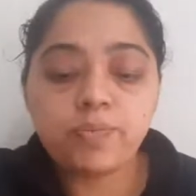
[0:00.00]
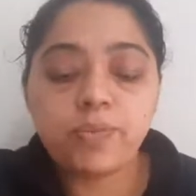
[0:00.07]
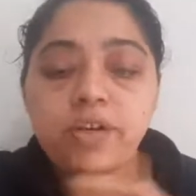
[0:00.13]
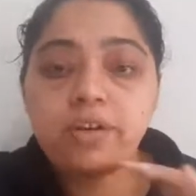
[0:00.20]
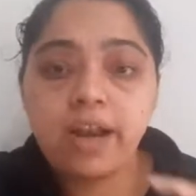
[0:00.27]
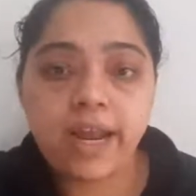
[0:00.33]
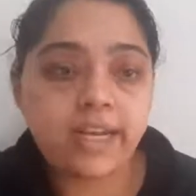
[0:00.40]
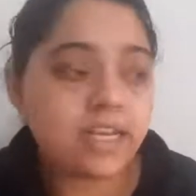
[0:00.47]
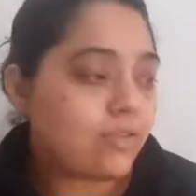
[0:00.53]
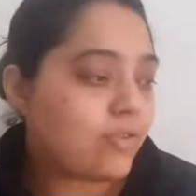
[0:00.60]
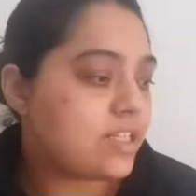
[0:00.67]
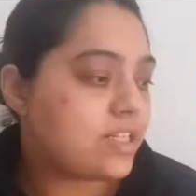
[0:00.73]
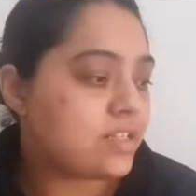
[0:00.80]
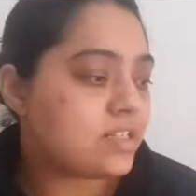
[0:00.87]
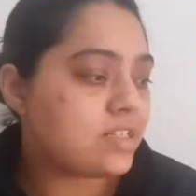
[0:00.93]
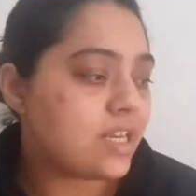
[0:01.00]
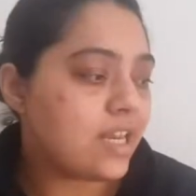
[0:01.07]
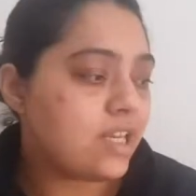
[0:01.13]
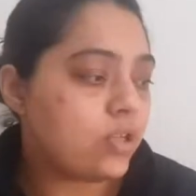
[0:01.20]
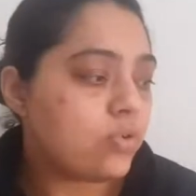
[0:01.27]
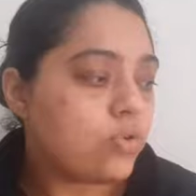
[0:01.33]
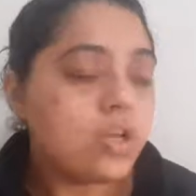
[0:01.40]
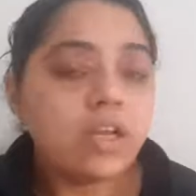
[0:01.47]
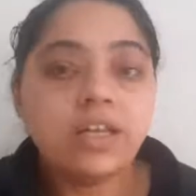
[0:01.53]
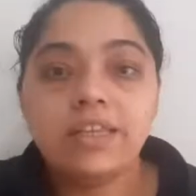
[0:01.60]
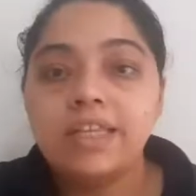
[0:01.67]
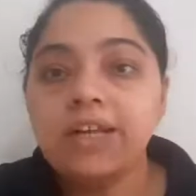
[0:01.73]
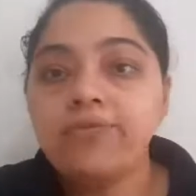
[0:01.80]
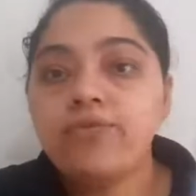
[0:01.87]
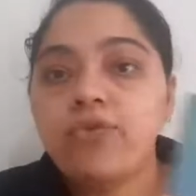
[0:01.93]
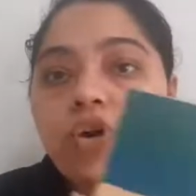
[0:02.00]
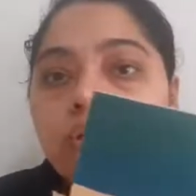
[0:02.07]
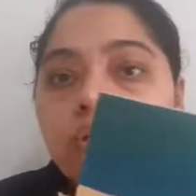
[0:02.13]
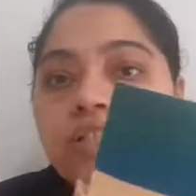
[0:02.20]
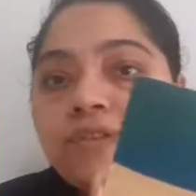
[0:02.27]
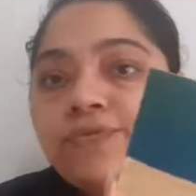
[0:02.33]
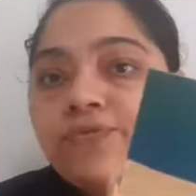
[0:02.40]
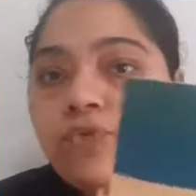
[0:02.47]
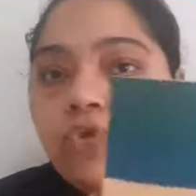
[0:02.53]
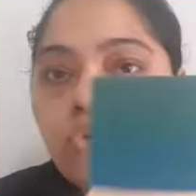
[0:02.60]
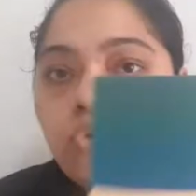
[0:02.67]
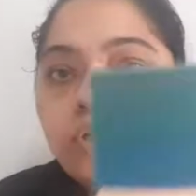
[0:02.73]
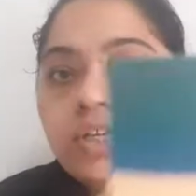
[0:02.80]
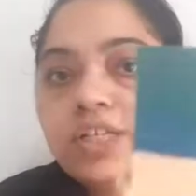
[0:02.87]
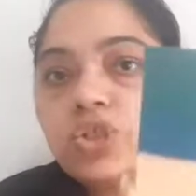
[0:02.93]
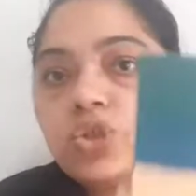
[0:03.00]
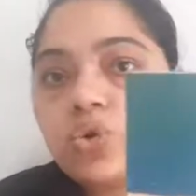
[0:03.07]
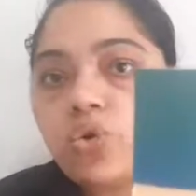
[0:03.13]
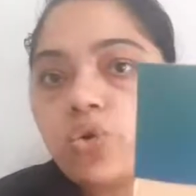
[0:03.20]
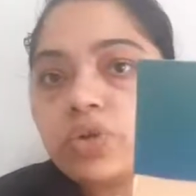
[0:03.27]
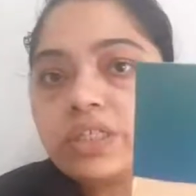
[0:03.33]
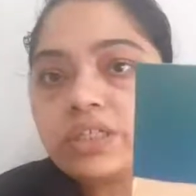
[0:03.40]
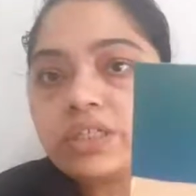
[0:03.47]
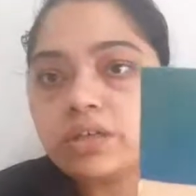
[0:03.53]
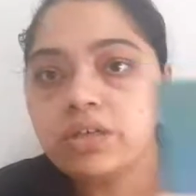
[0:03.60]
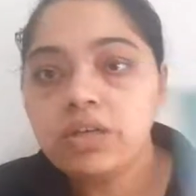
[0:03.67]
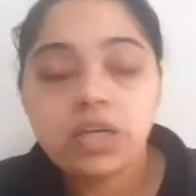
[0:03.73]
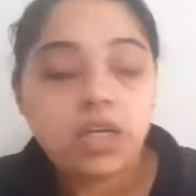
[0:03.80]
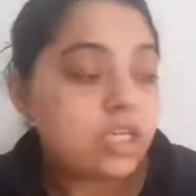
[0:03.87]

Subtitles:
But right now I'll just tell you that for this 4-inch poster,